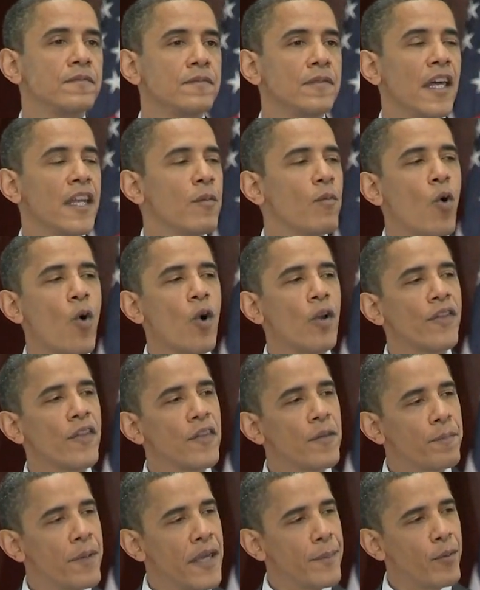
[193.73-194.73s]
any more than
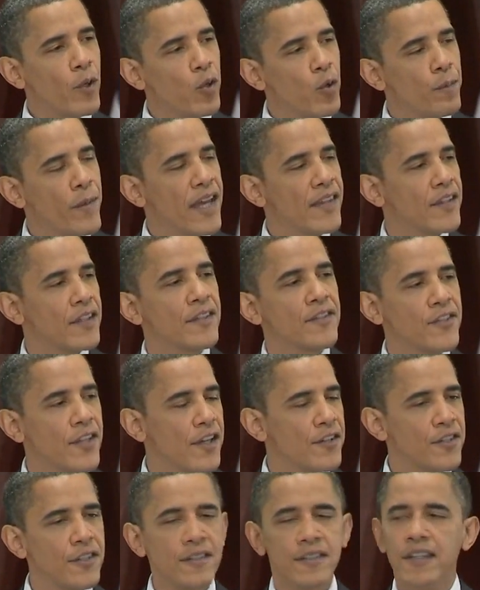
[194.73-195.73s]
the people who made the
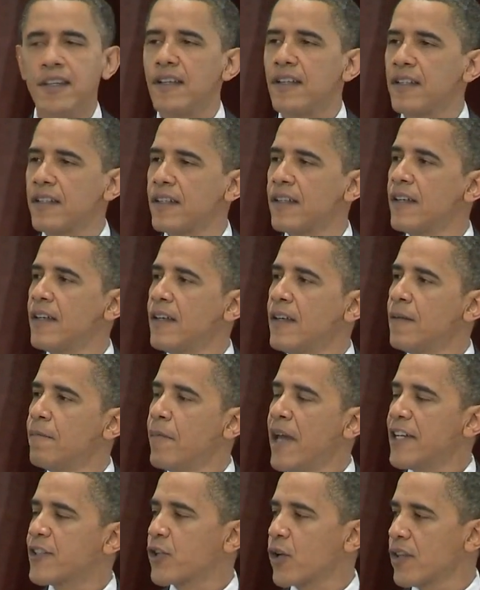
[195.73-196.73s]
decision to
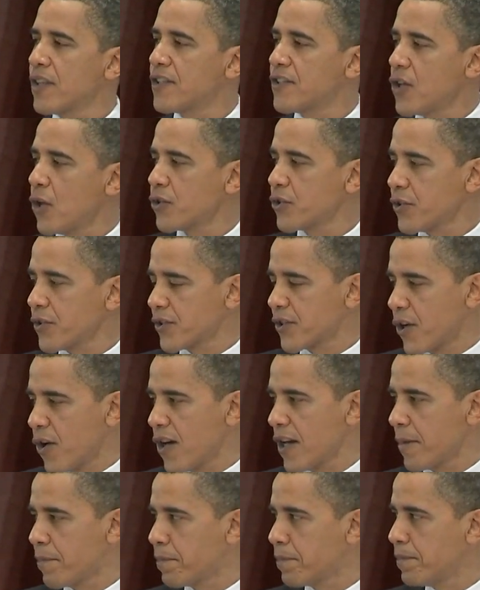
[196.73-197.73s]
make sure that Social
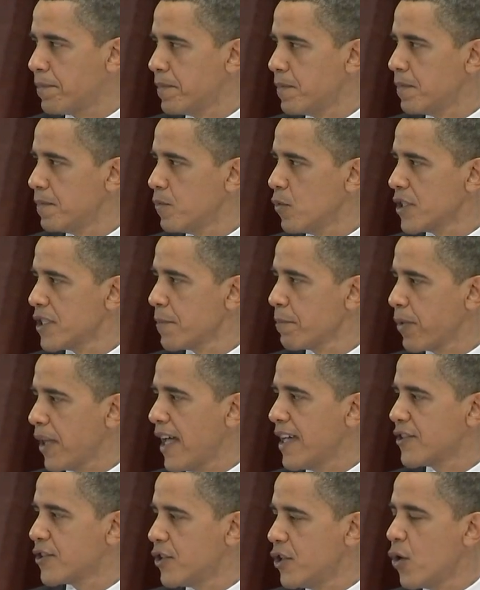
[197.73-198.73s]
Security was in
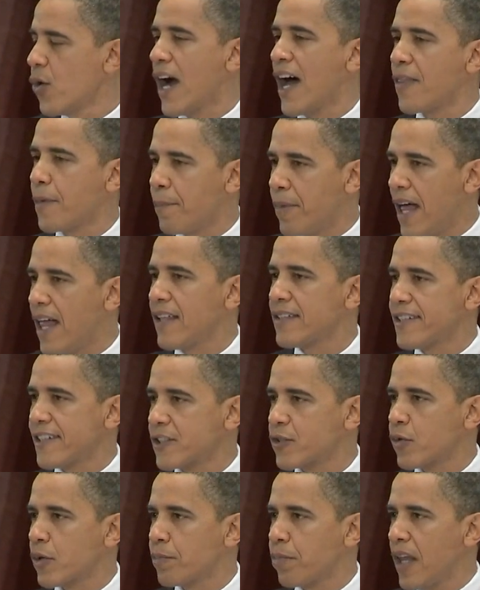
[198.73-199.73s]
place knew how the
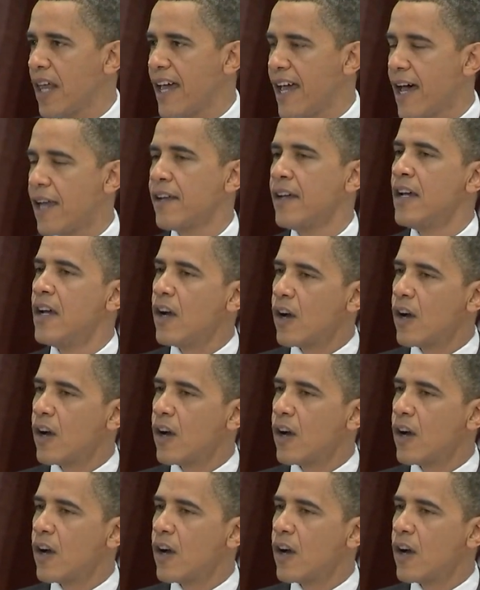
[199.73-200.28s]
politics would play out,